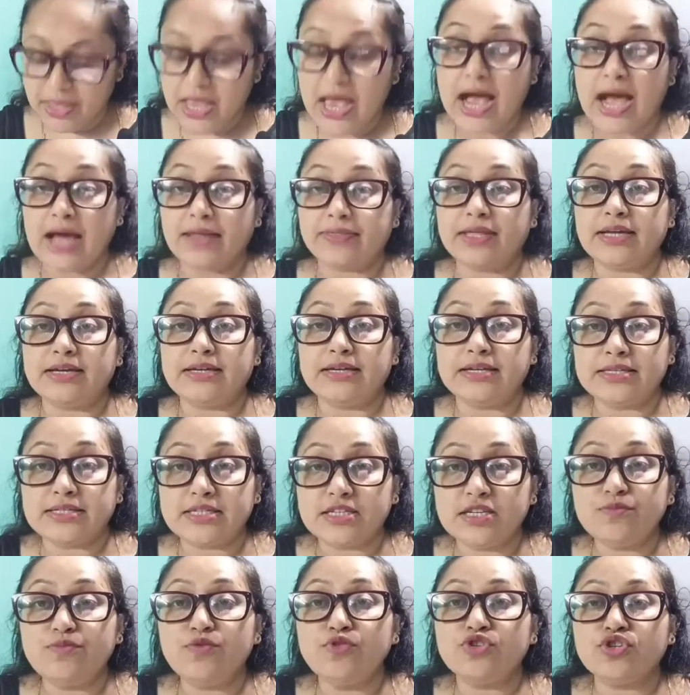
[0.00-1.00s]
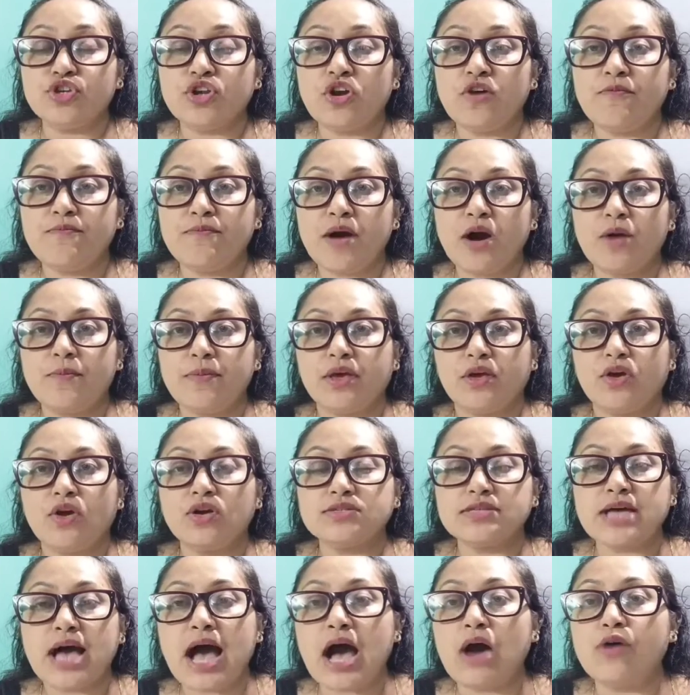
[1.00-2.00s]
And the distribution of power,
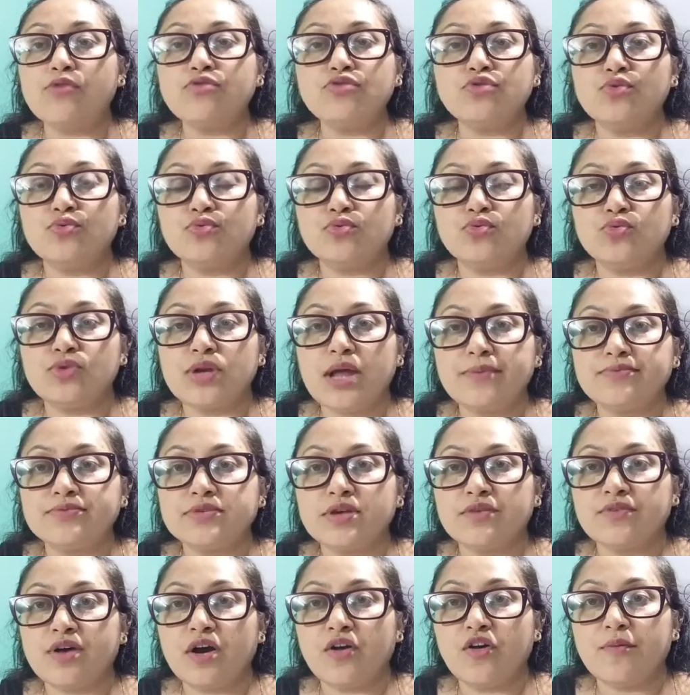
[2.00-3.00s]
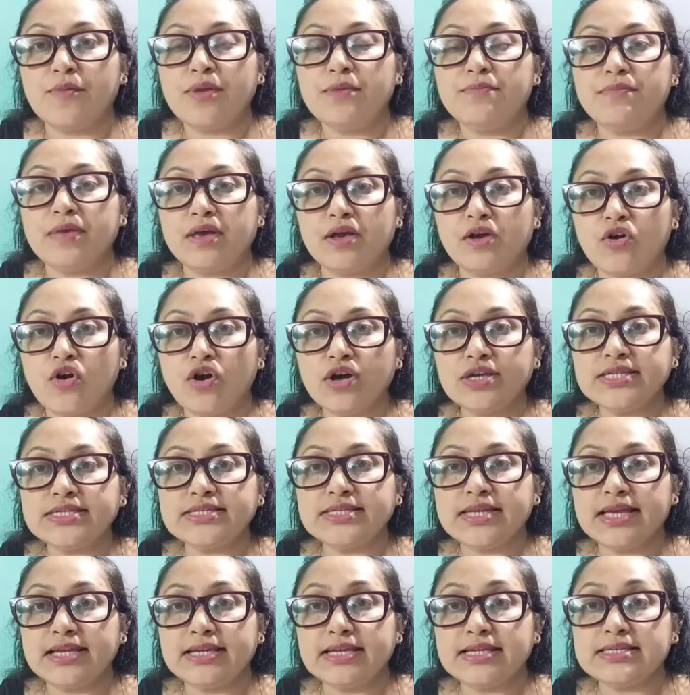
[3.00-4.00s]
because how two types of government? Because
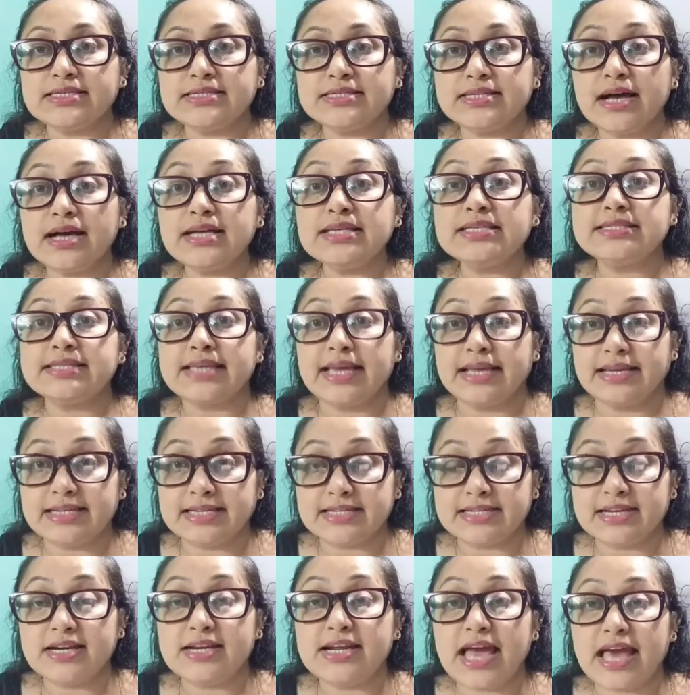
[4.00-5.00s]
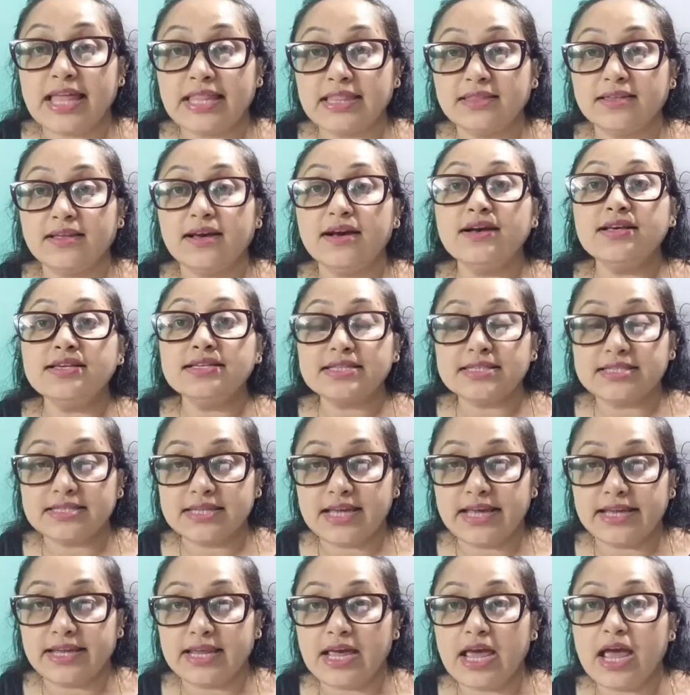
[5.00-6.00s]
it is the center and the
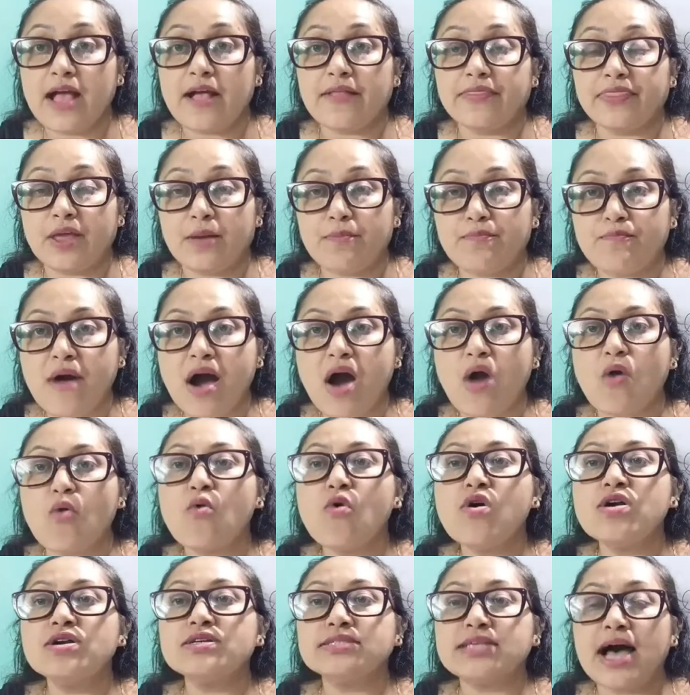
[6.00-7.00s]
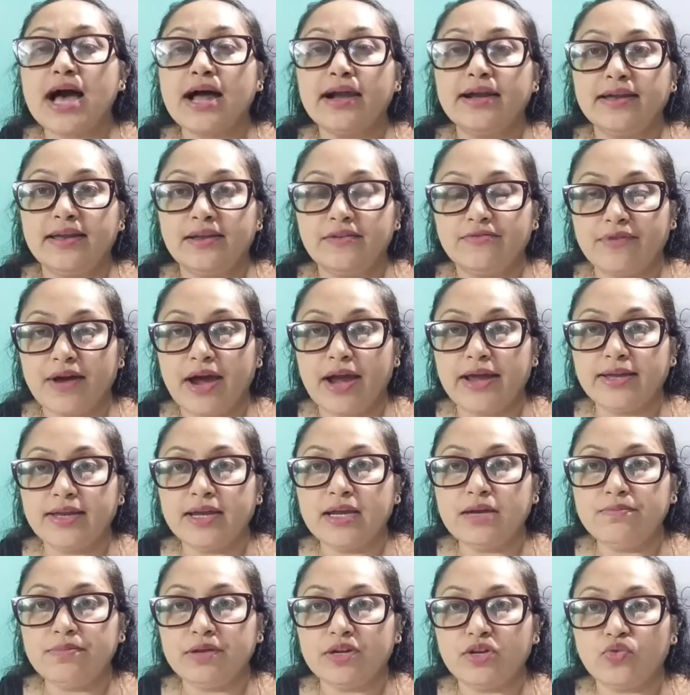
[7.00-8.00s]
state. The powers are
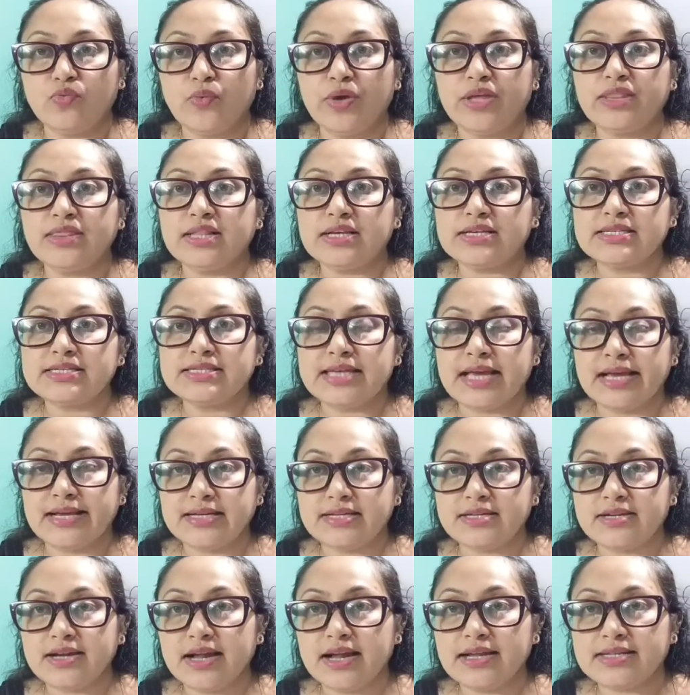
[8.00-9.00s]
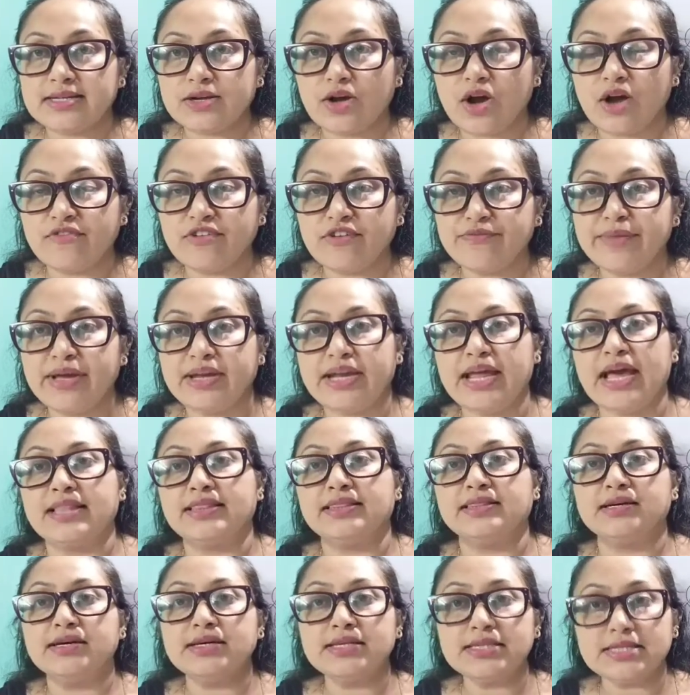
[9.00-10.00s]
divided between the central government
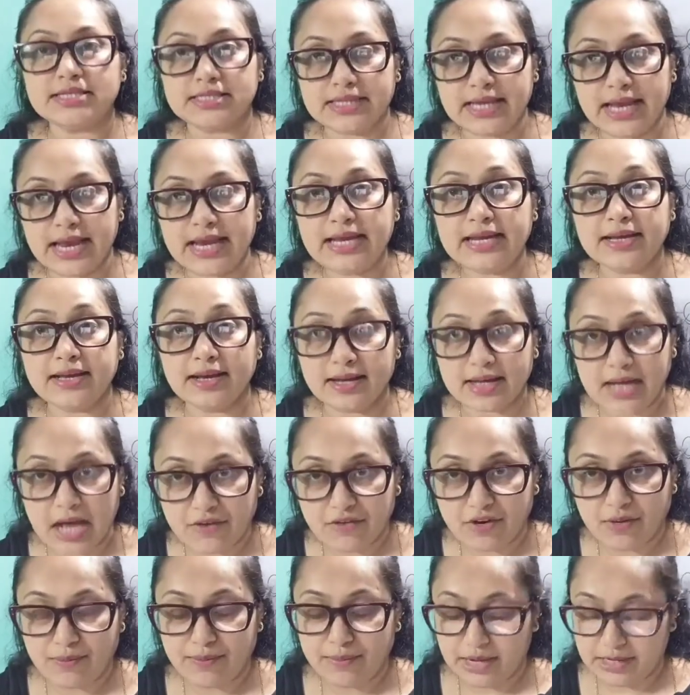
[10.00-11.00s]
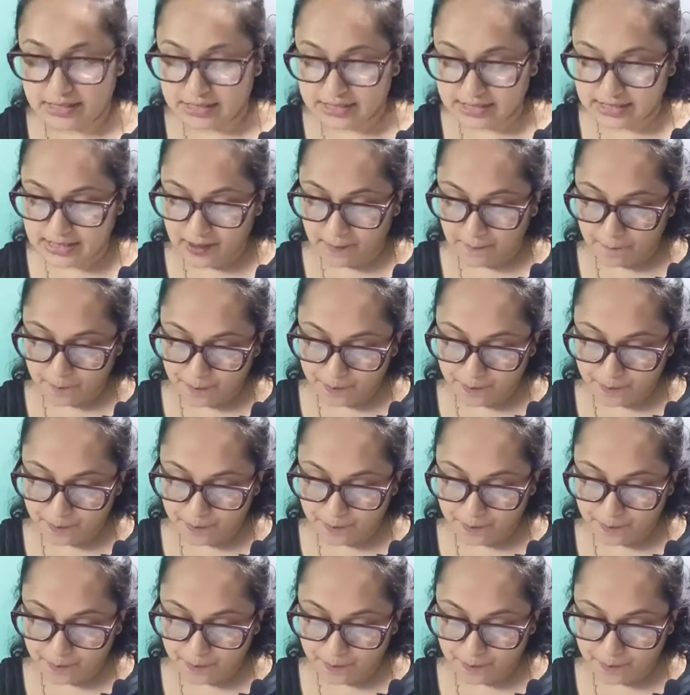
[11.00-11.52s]
and the state governments.